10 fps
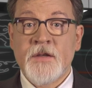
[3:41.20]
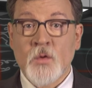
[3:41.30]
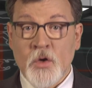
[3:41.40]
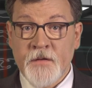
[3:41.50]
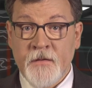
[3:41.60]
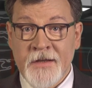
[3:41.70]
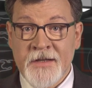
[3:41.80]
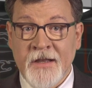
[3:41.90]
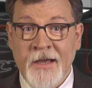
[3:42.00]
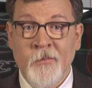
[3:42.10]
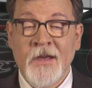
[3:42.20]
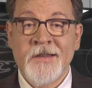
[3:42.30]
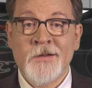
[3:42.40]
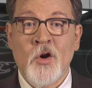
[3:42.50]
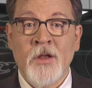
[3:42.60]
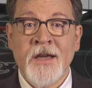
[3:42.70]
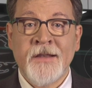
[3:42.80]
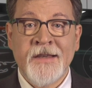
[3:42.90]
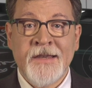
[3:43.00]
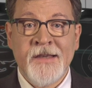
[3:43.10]
source for this claim is
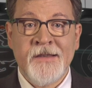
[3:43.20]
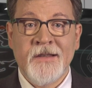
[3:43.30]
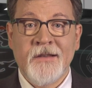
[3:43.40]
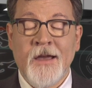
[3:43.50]
Oleg Nikitin,